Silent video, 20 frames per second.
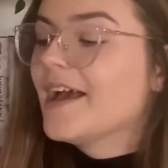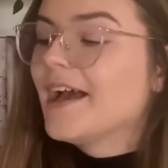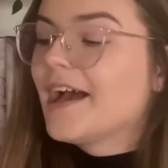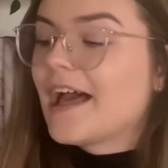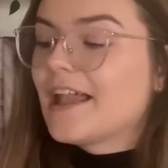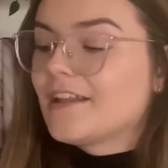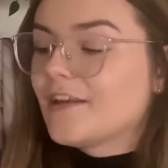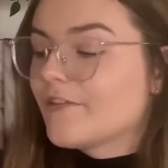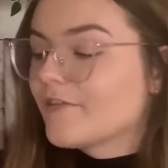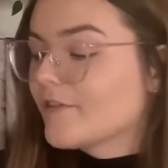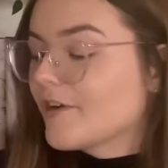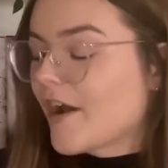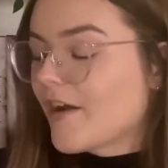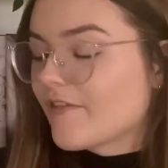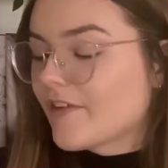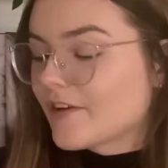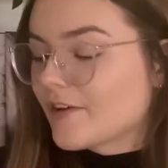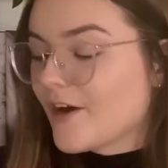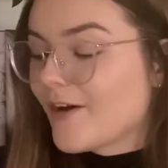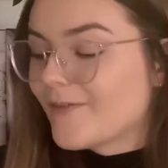I love
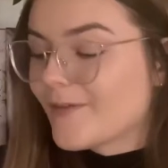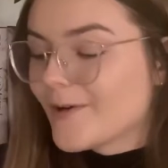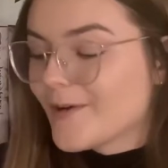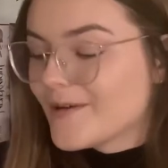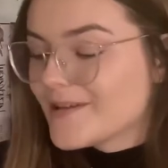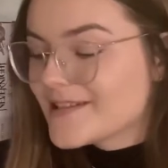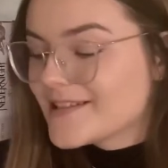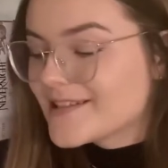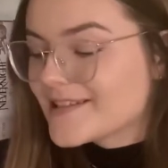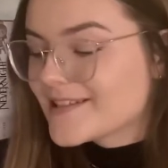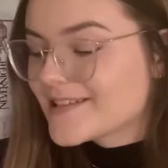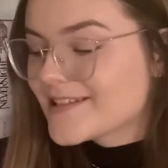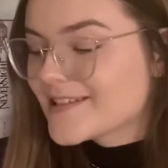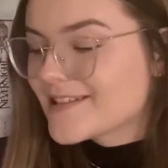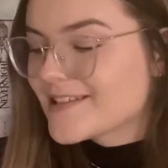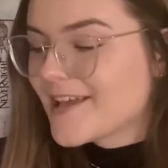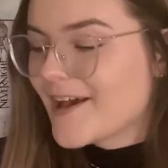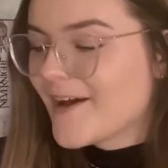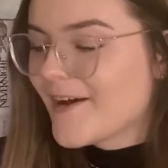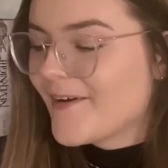graphic novels,
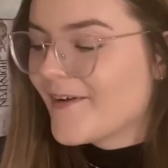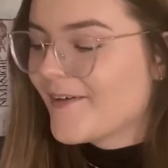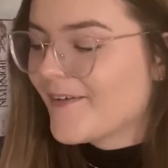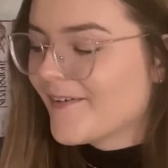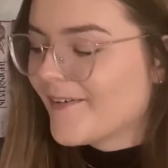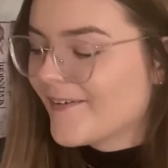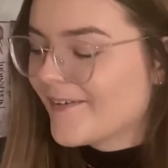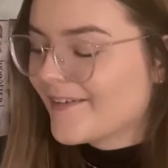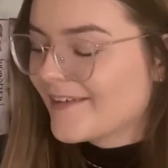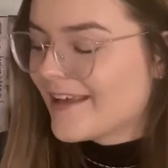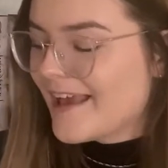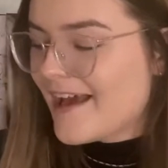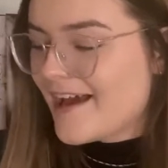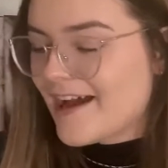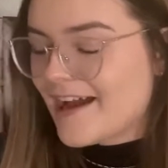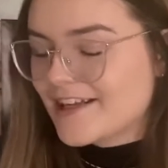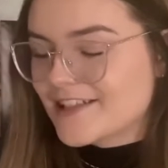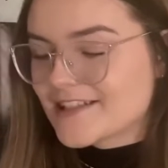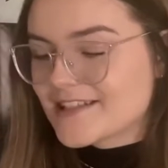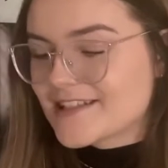so yeah,
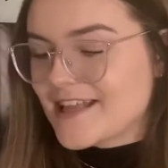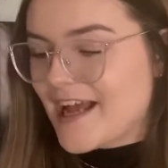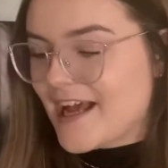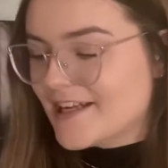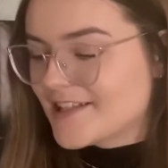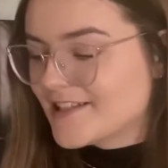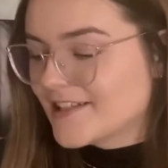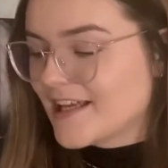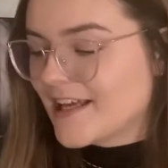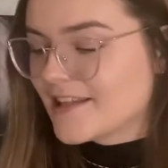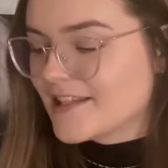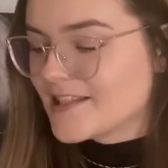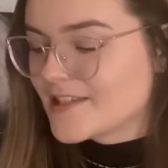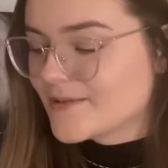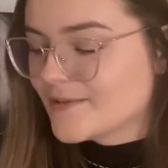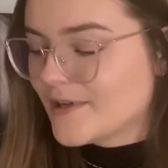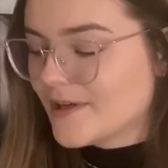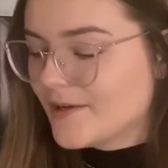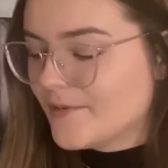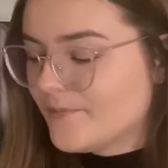I just had to get this
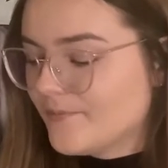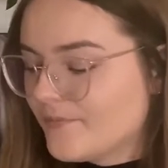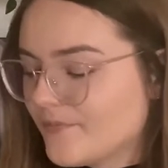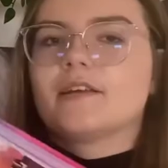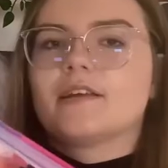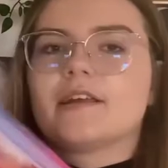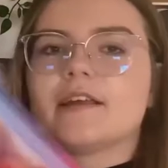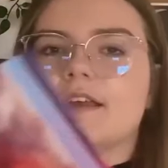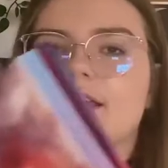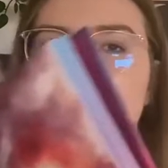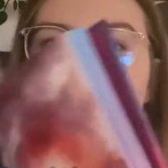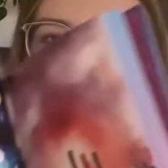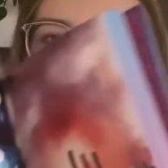one. And